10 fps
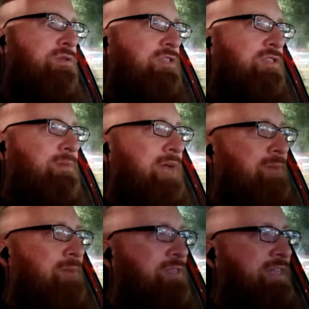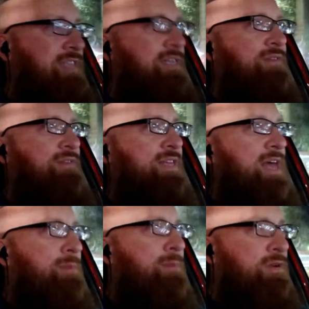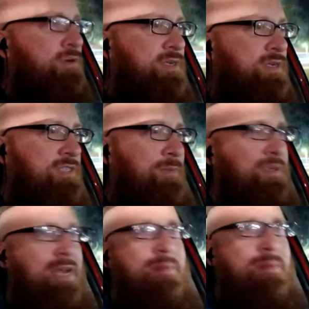sometimes I'll take stuff like that. But during supper time,